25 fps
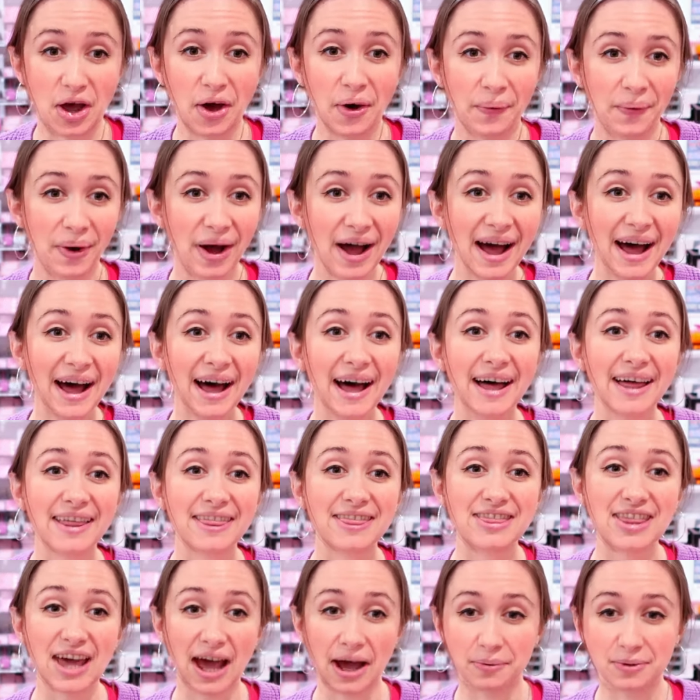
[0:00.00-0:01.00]
So
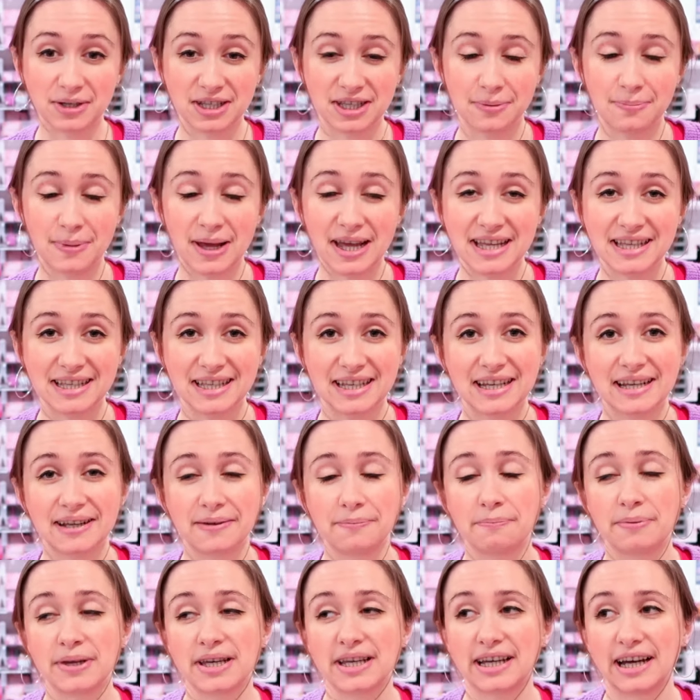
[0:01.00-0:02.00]
that was
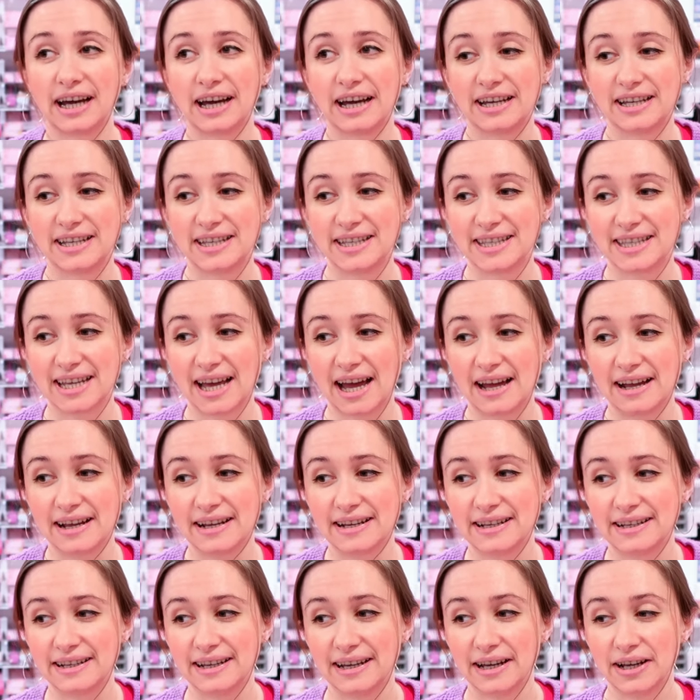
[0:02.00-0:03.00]
amazing because
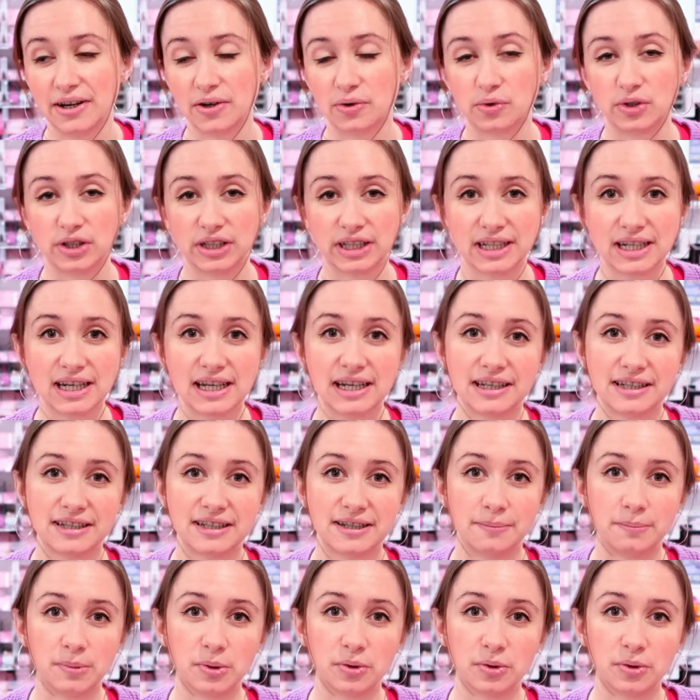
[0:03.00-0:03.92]
I really needed to